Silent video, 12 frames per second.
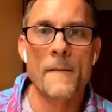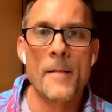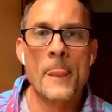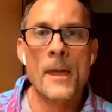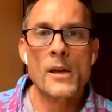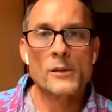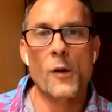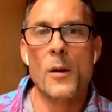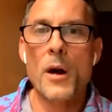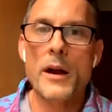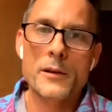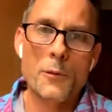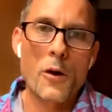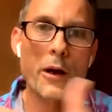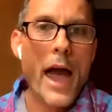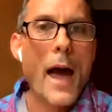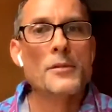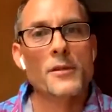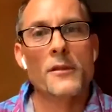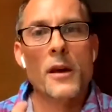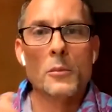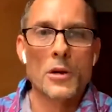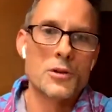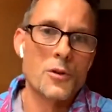Exactly. So I might as well capture them,
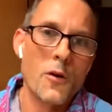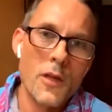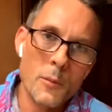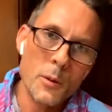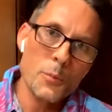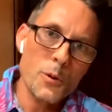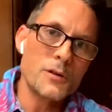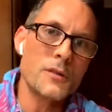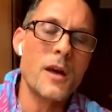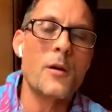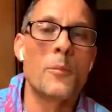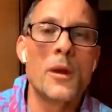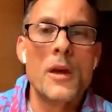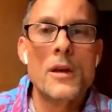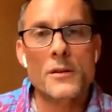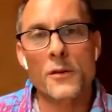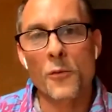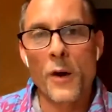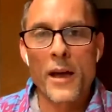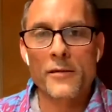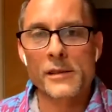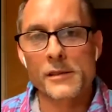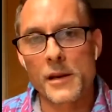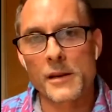control them, and push them to the Wave
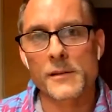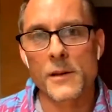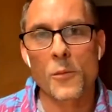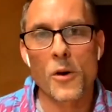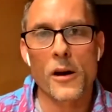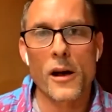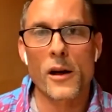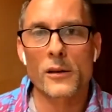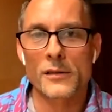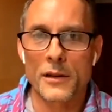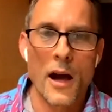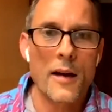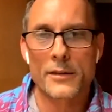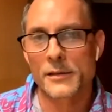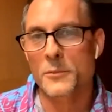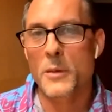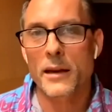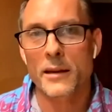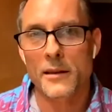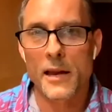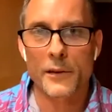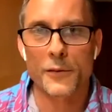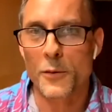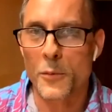instead of somewhere else. And obviously making the
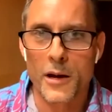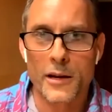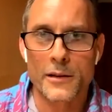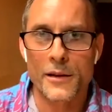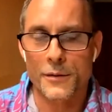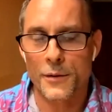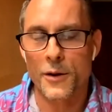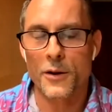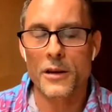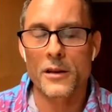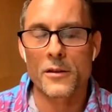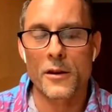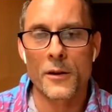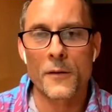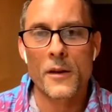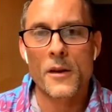extra money doesn't hurt either.